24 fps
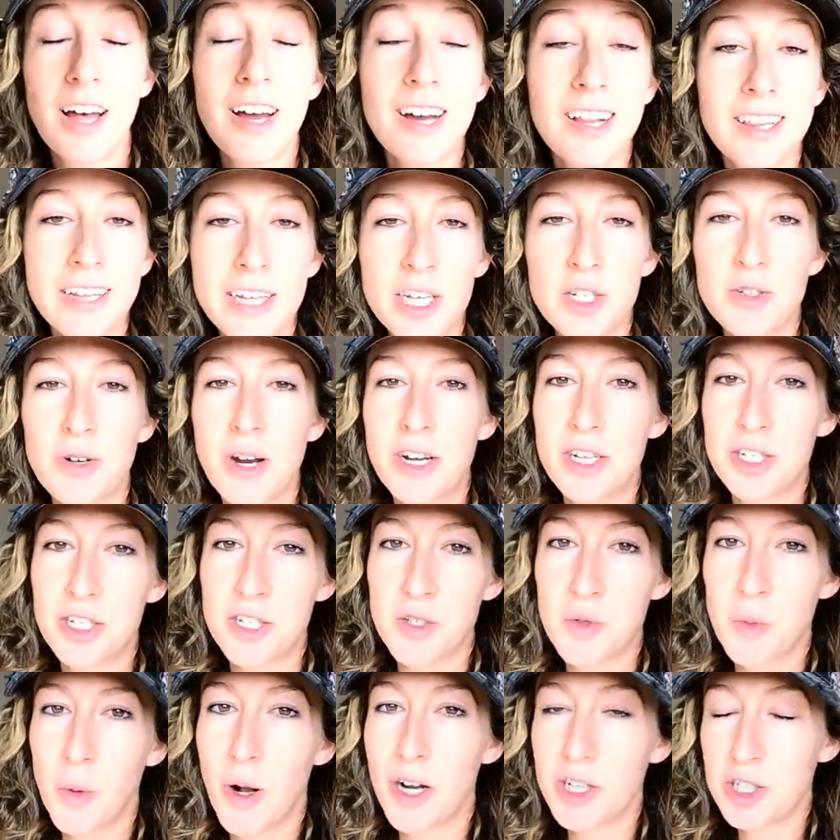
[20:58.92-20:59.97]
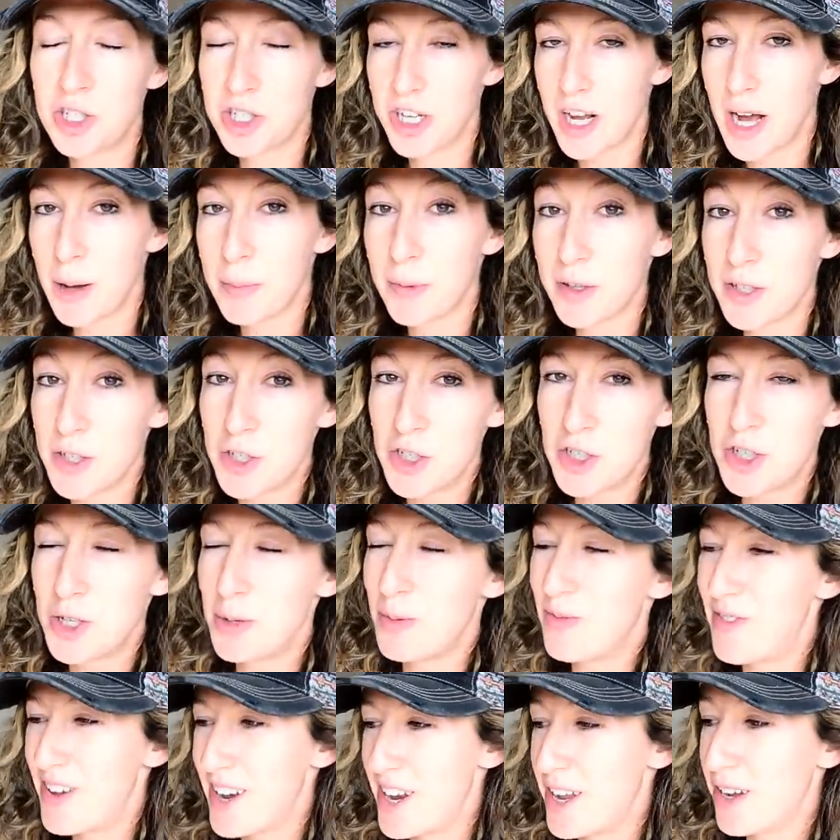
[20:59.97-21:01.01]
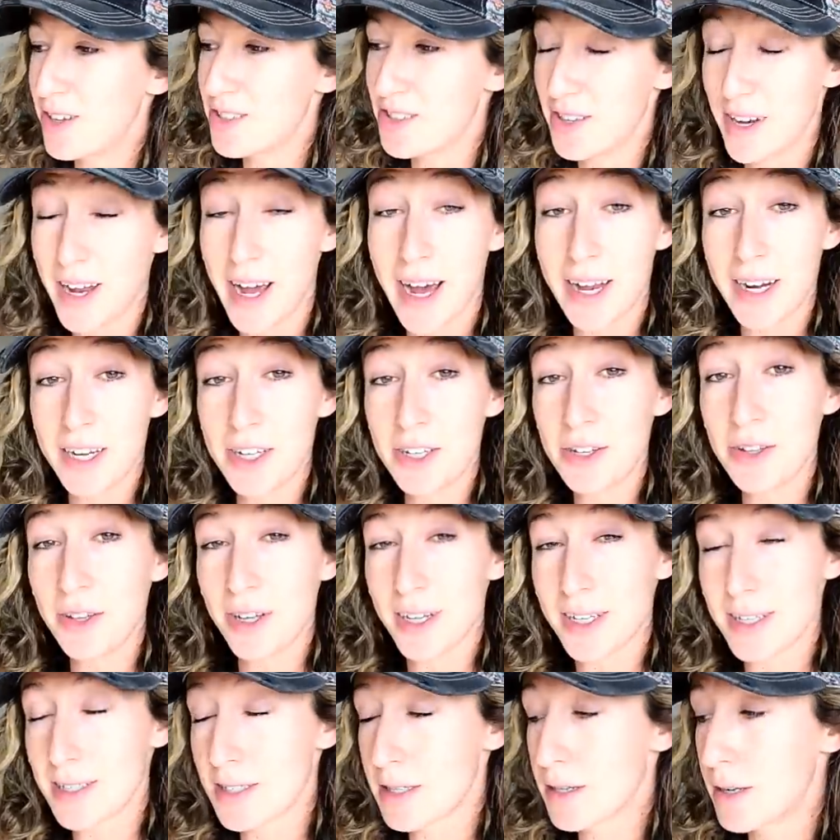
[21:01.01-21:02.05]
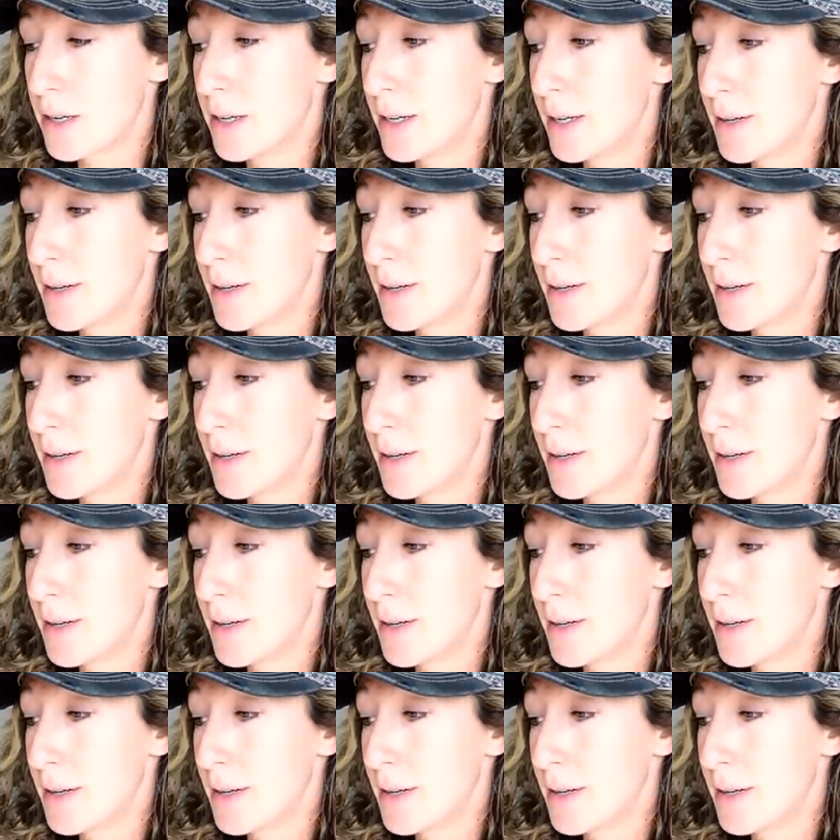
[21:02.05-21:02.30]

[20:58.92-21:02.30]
Luckily, Trent just watched a couple YouTube videos on how to do this.